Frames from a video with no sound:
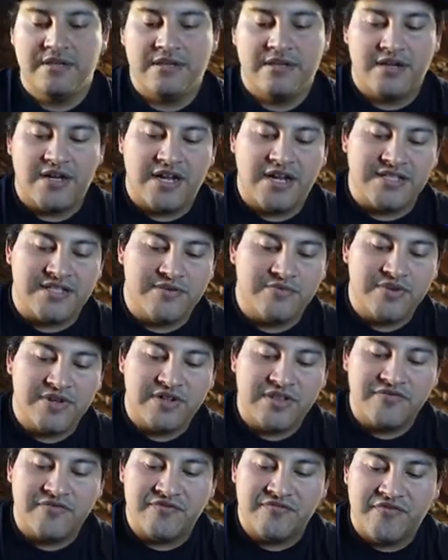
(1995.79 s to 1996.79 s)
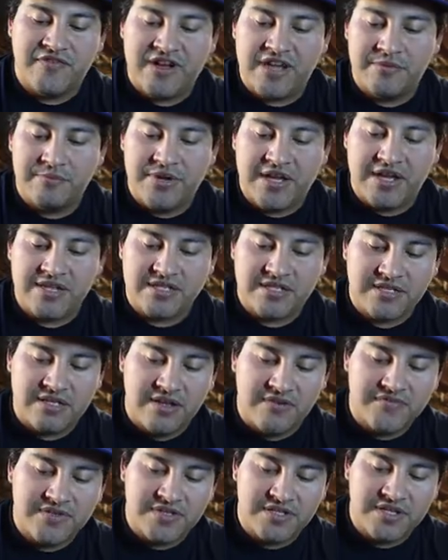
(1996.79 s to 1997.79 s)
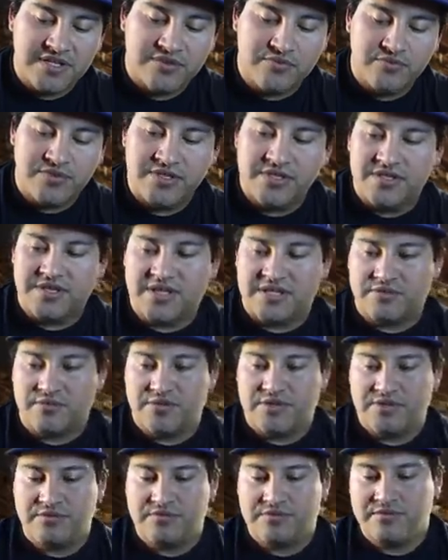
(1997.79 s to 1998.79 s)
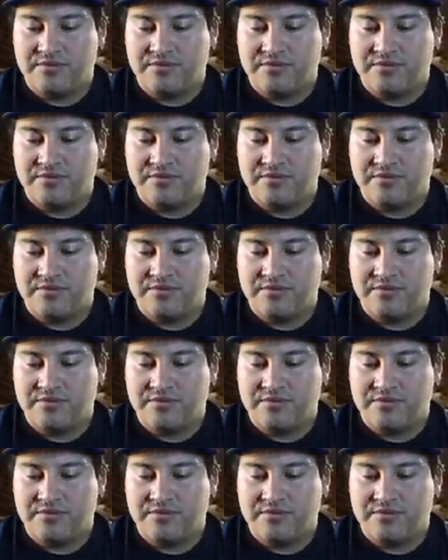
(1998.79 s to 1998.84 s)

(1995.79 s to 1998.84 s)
Alright, then we have five packs left in this one. Yes, we do.